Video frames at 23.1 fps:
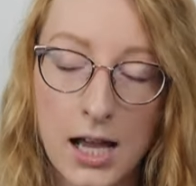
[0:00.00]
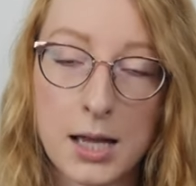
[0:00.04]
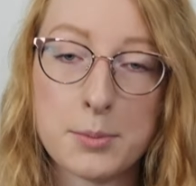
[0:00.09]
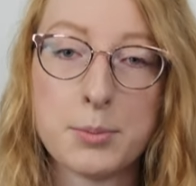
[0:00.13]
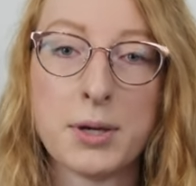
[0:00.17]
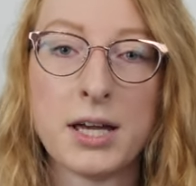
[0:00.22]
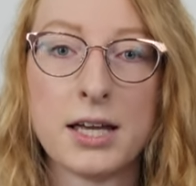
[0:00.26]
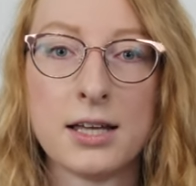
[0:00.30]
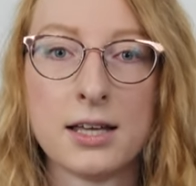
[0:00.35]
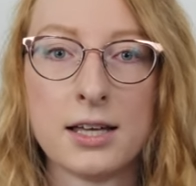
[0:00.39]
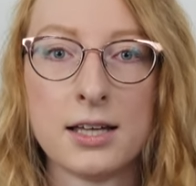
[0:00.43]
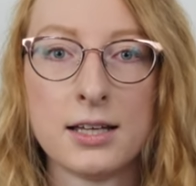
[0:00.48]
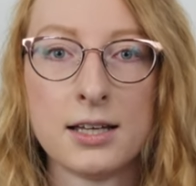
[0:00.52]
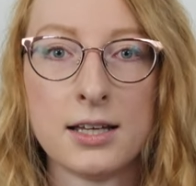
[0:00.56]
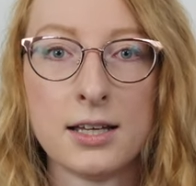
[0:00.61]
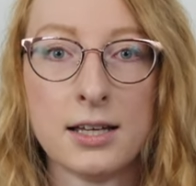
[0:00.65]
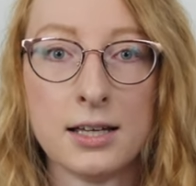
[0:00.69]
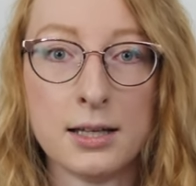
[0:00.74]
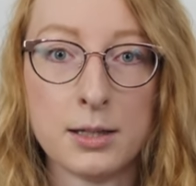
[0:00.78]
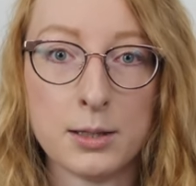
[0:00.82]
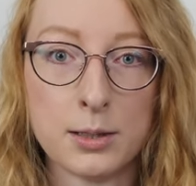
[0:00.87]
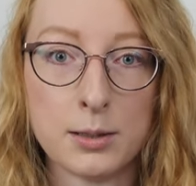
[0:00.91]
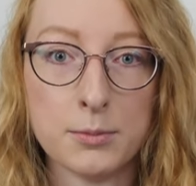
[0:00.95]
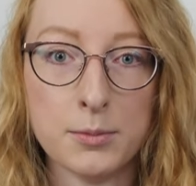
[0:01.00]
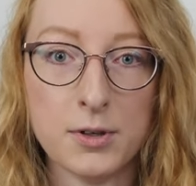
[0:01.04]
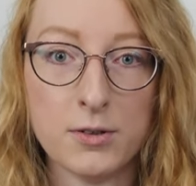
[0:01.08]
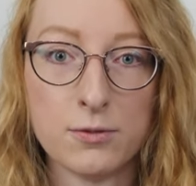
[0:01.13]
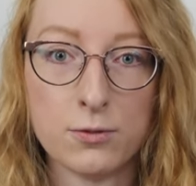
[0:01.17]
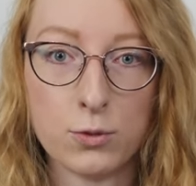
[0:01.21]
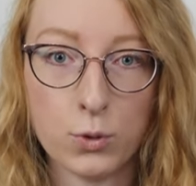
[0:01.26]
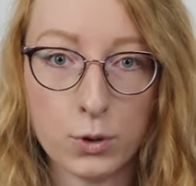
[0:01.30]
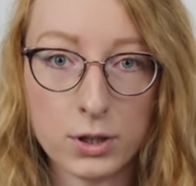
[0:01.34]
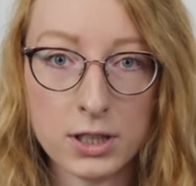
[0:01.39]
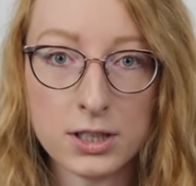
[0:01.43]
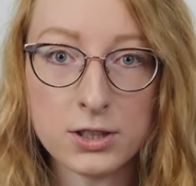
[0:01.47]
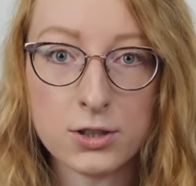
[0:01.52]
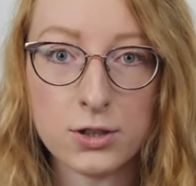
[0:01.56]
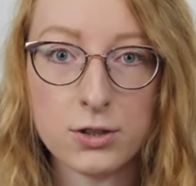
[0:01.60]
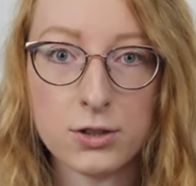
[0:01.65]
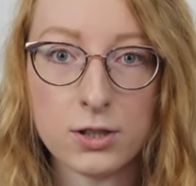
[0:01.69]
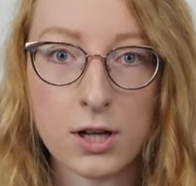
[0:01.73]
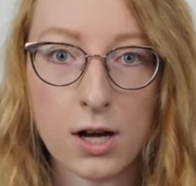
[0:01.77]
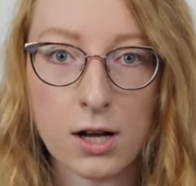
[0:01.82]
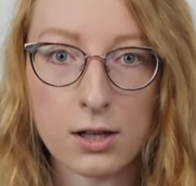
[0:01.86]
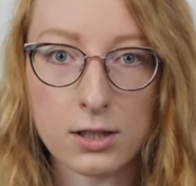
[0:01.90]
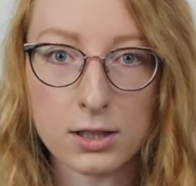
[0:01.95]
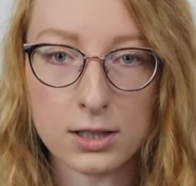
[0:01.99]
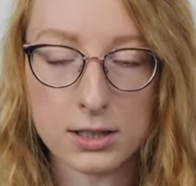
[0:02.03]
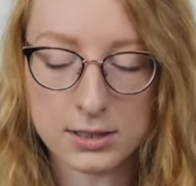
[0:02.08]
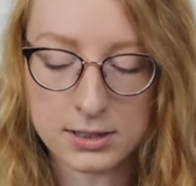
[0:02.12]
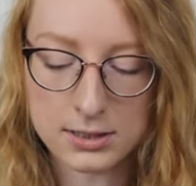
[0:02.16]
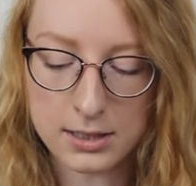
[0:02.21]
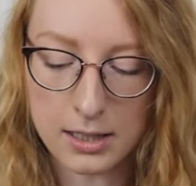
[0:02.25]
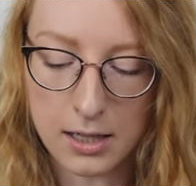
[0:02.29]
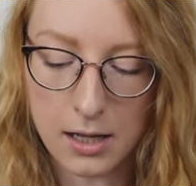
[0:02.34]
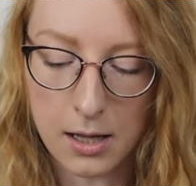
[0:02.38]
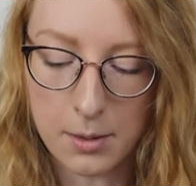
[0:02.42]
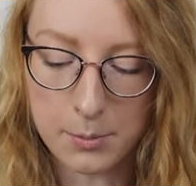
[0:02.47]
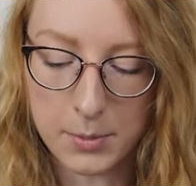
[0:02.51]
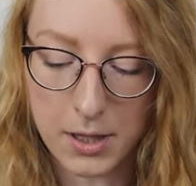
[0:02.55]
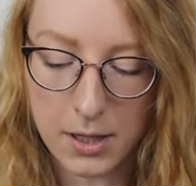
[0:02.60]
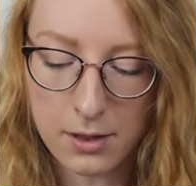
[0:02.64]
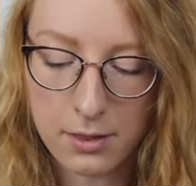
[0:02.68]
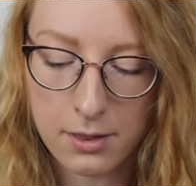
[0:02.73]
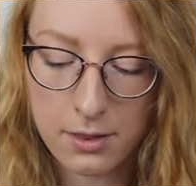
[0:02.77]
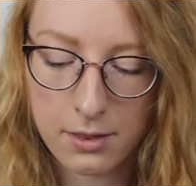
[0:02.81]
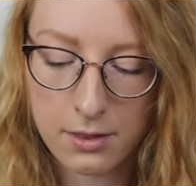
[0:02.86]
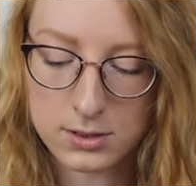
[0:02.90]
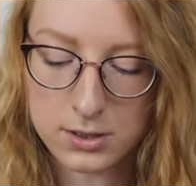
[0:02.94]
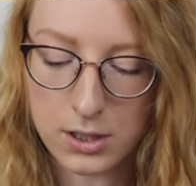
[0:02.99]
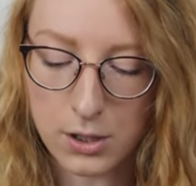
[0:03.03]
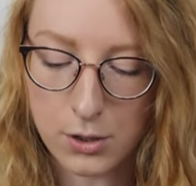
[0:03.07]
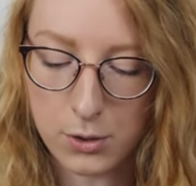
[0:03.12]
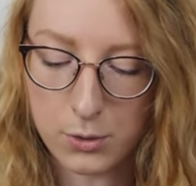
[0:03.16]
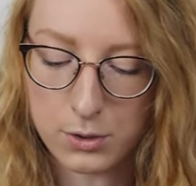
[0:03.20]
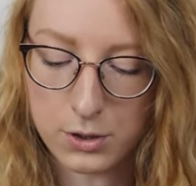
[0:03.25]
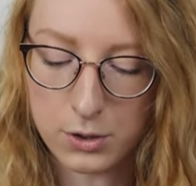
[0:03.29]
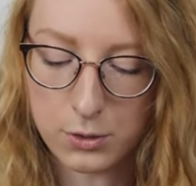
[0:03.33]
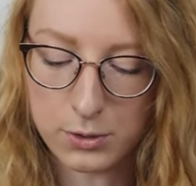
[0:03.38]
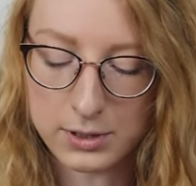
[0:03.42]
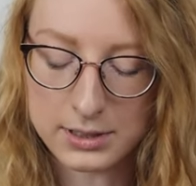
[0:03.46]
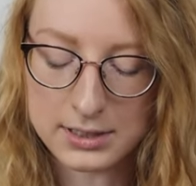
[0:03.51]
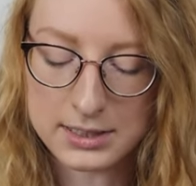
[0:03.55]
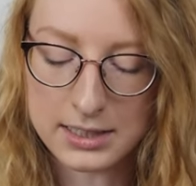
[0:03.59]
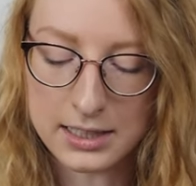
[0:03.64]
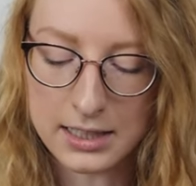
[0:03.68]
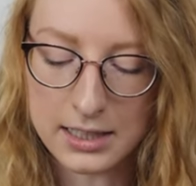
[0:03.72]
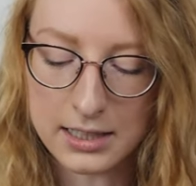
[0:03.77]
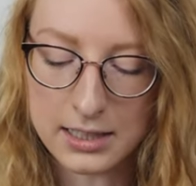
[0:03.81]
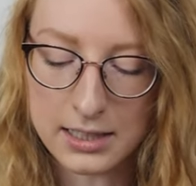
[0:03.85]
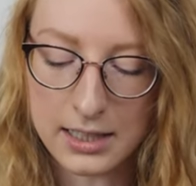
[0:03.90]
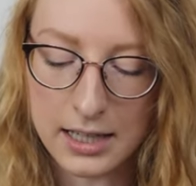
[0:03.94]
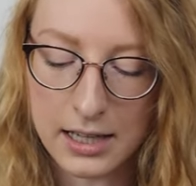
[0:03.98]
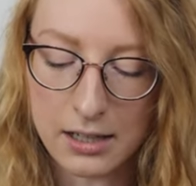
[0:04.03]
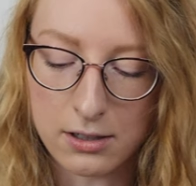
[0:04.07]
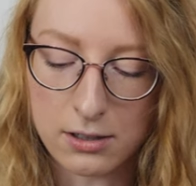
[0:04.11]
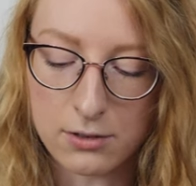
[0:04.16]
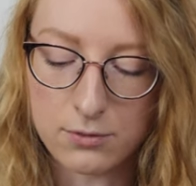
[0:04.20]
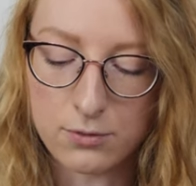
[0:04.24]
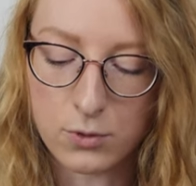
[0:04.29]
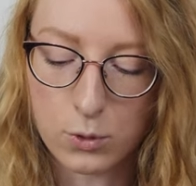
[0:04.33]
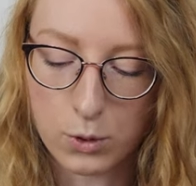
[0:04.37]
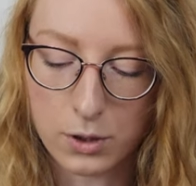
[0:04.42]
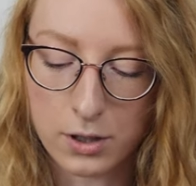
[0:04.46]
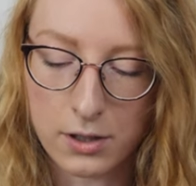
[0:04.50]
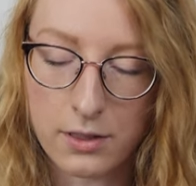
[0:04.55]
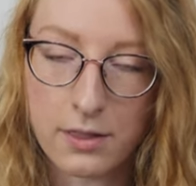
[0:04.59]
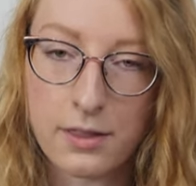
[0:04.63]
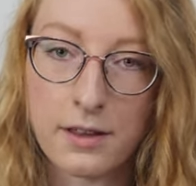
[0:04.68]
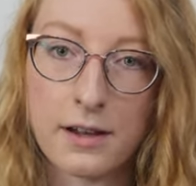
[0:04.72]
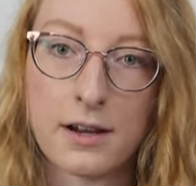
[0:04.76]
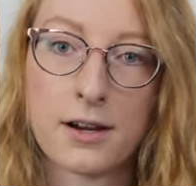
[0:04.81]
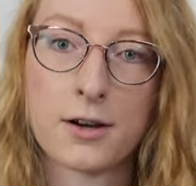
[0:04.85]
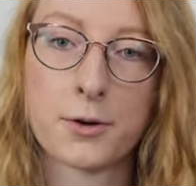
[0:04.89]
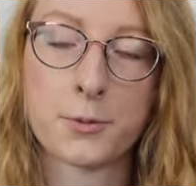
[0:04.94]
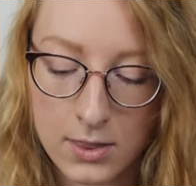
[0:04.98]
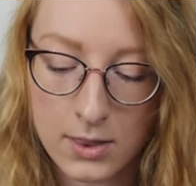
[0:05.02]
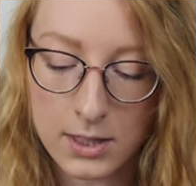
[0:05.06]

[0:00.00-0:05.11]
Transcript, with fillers: I pay him forty-two dollars a month, so you can see it accounted for there.